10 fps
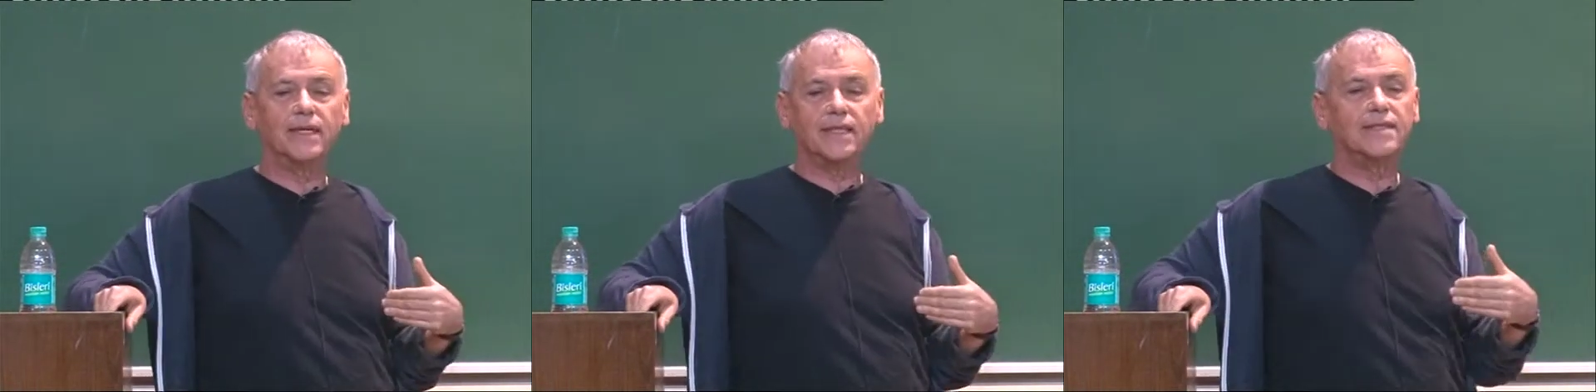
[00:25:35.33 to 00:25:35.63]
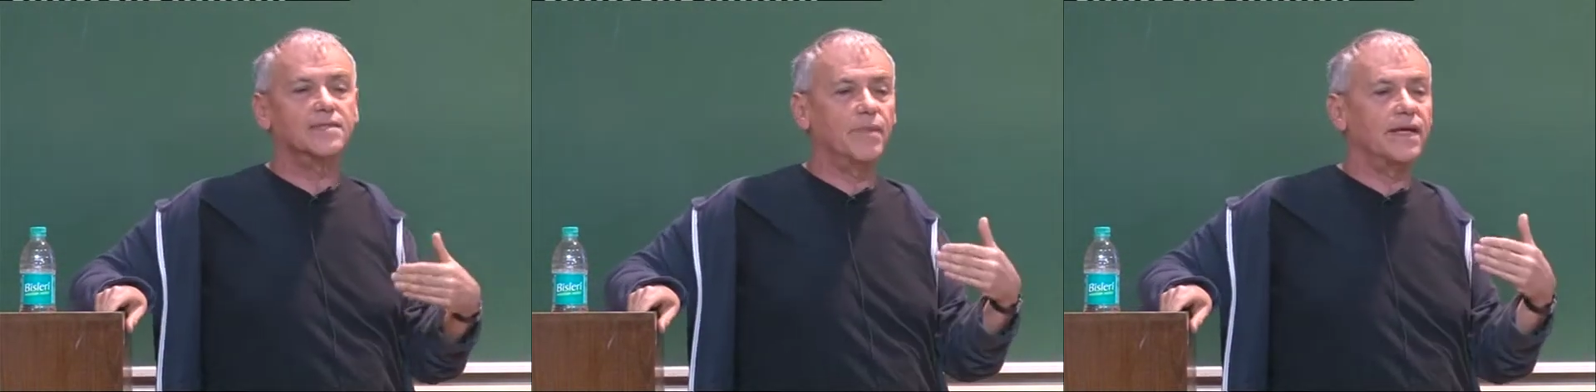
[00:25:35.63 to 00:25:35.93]
but
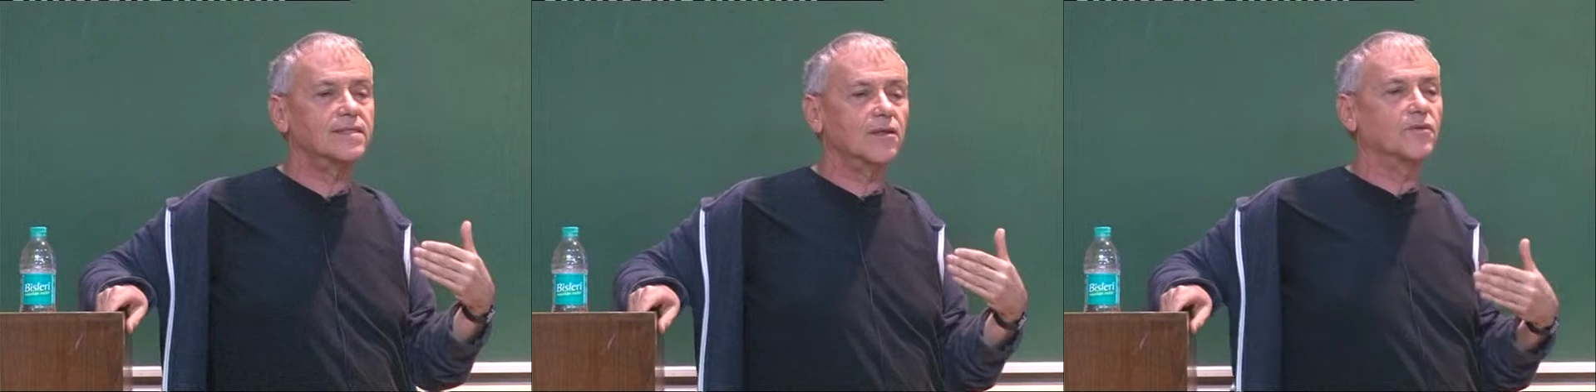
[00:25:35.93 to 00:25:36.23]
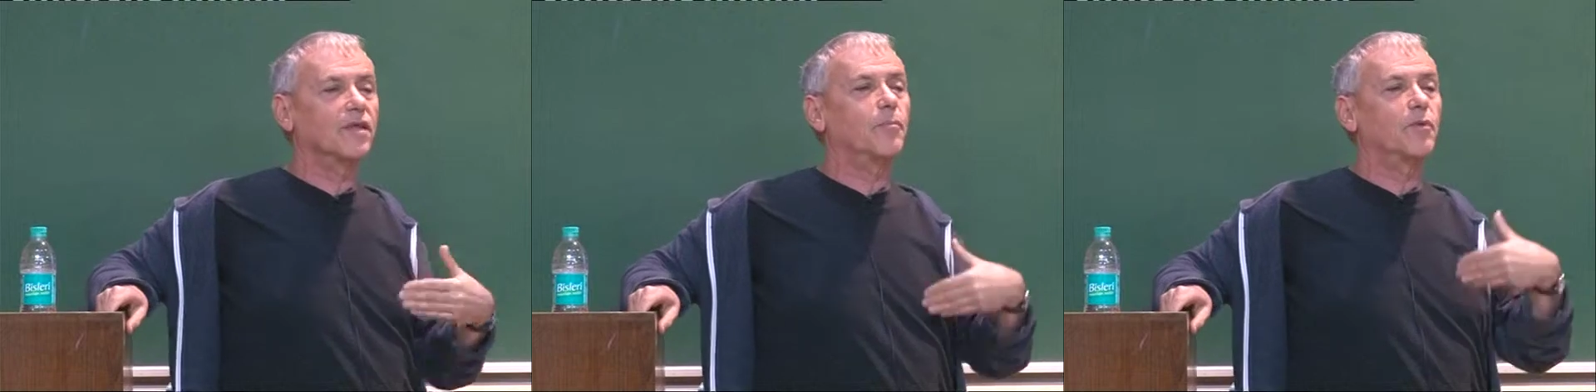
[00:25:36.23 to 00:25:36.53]
it's based
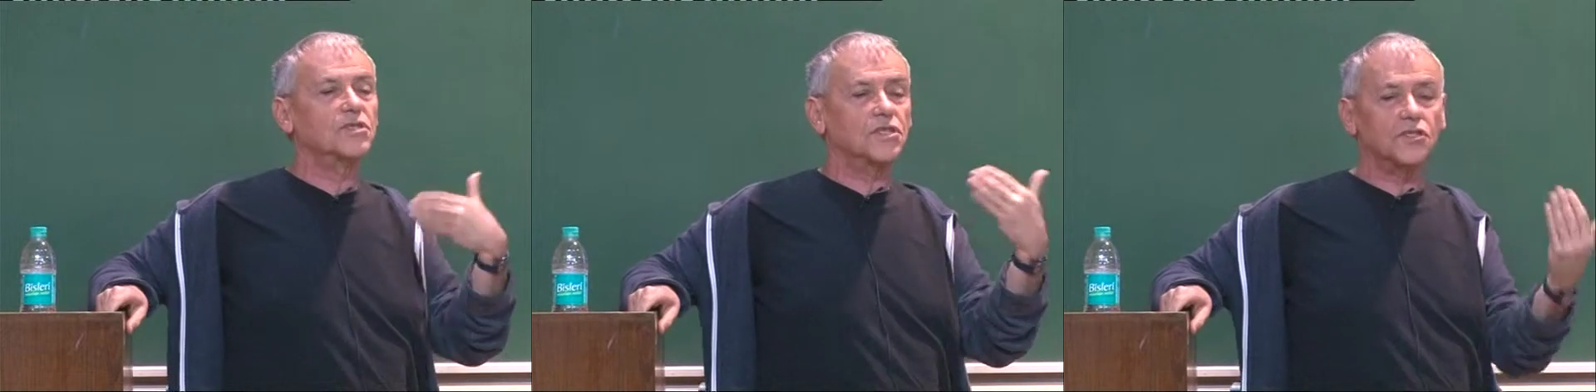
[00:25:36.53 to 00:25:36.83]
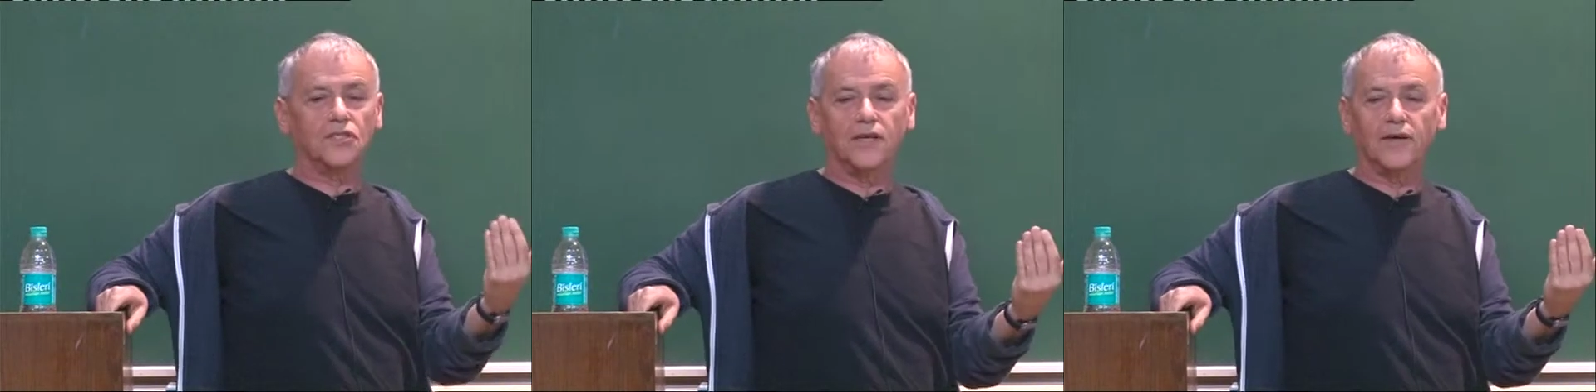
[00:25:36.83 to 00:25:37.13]
on the
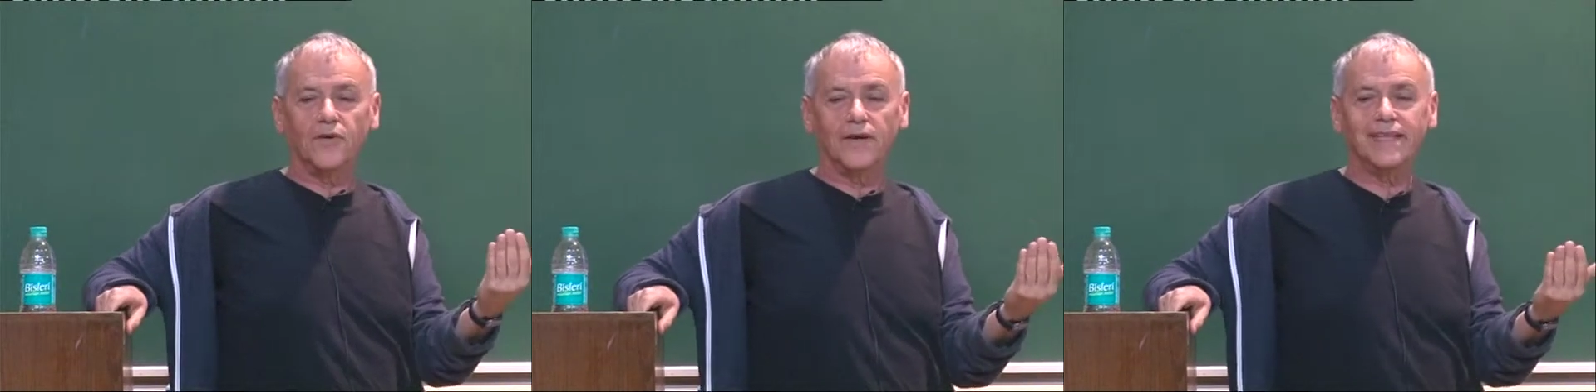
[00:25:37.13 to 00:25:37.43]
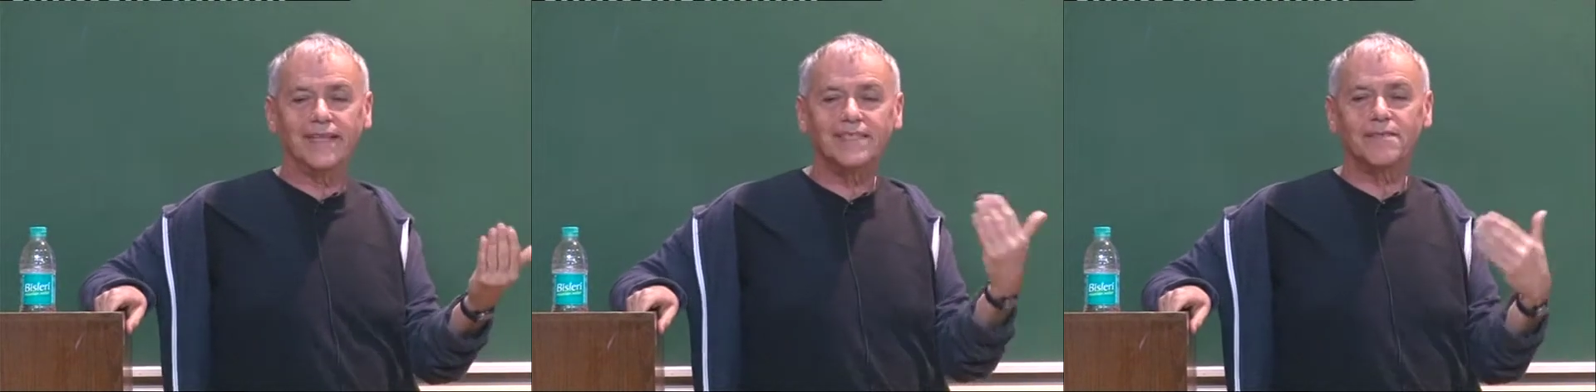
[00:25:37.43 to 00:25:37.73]
procedure, or
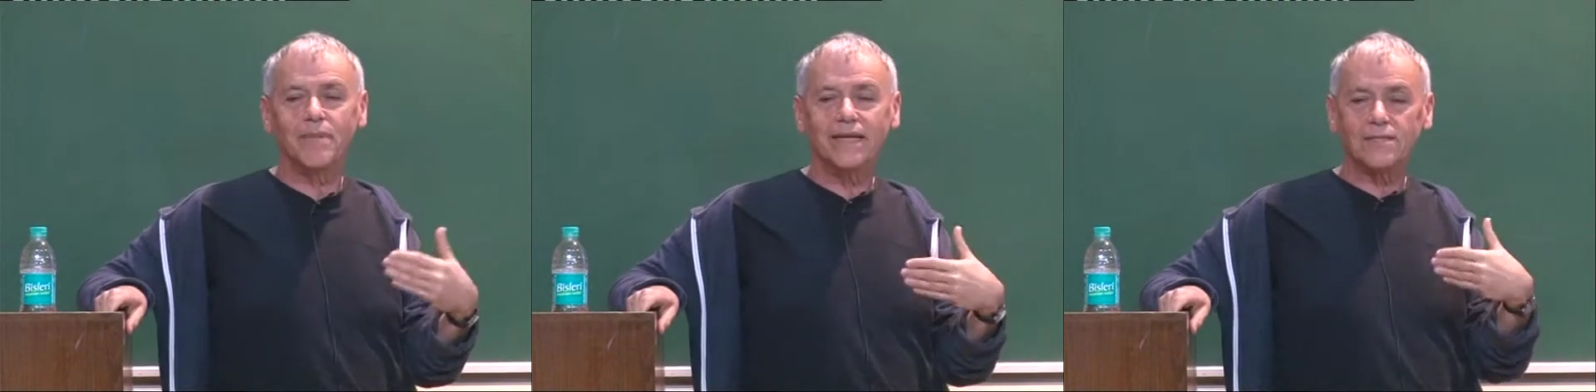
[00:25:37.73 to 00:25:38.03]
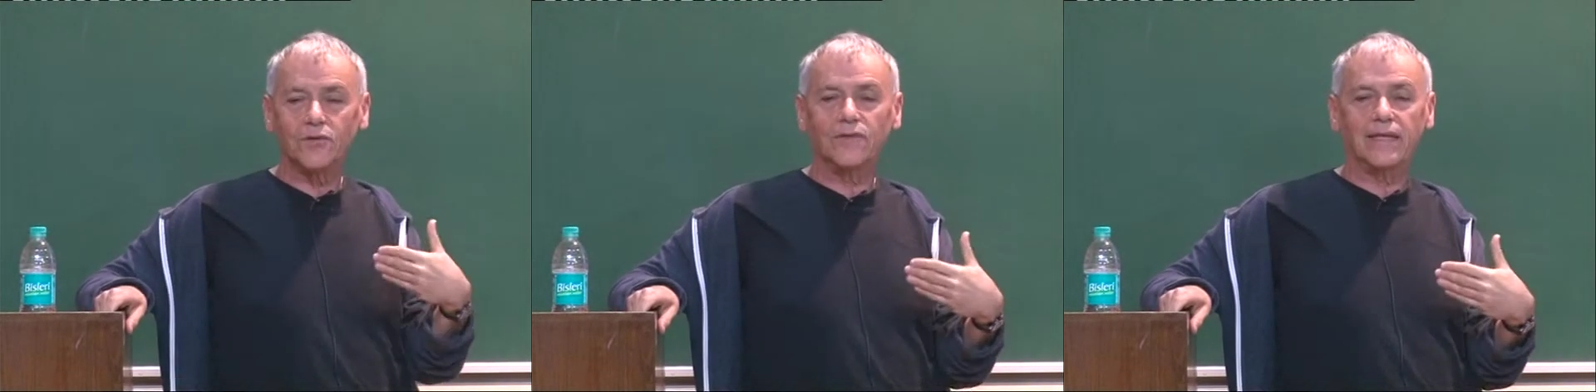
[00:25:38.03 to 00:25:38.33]
at least
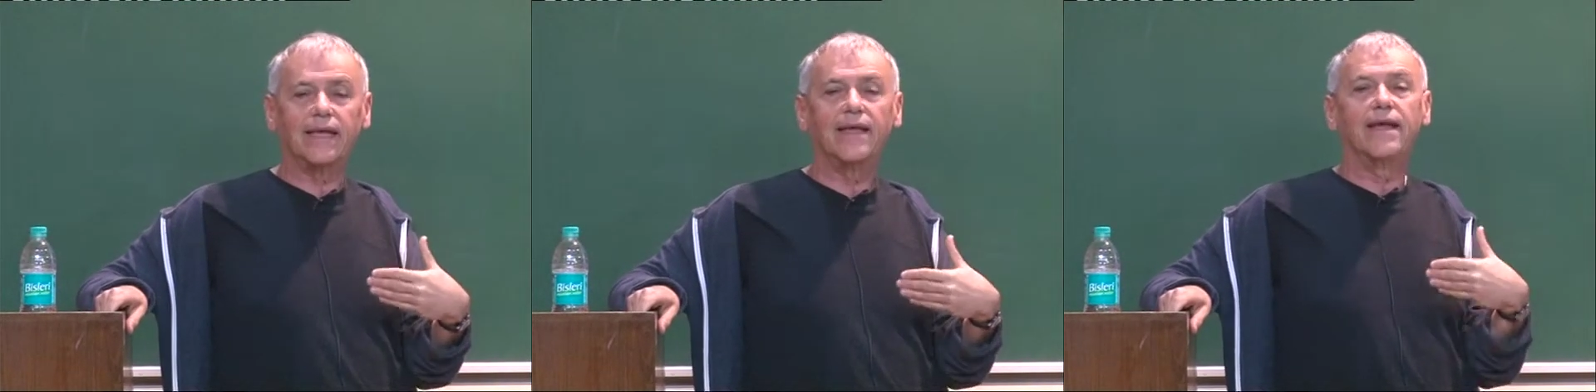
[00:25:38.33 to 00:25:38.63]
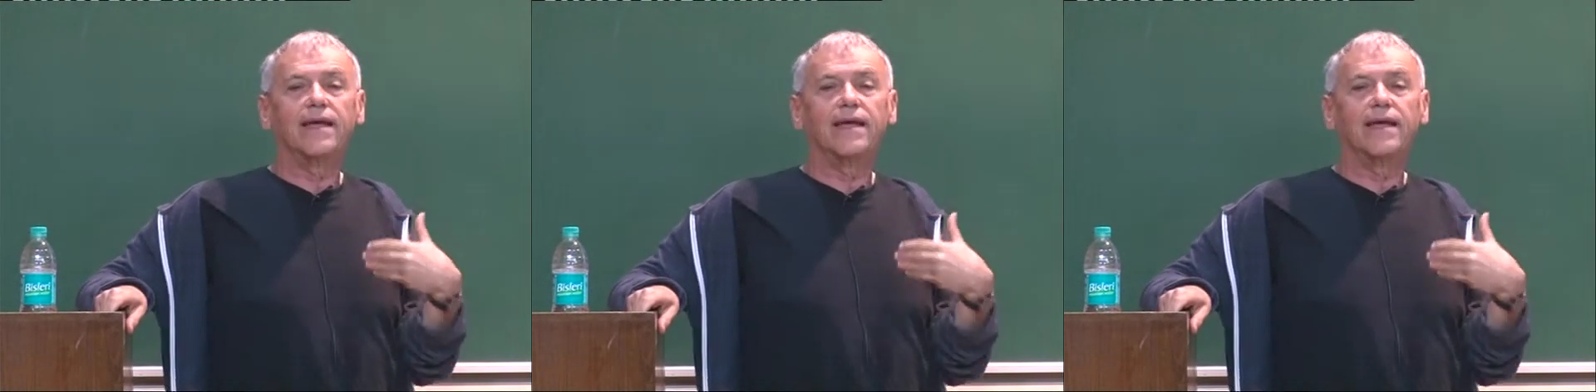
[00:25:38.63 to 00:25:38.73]
based on the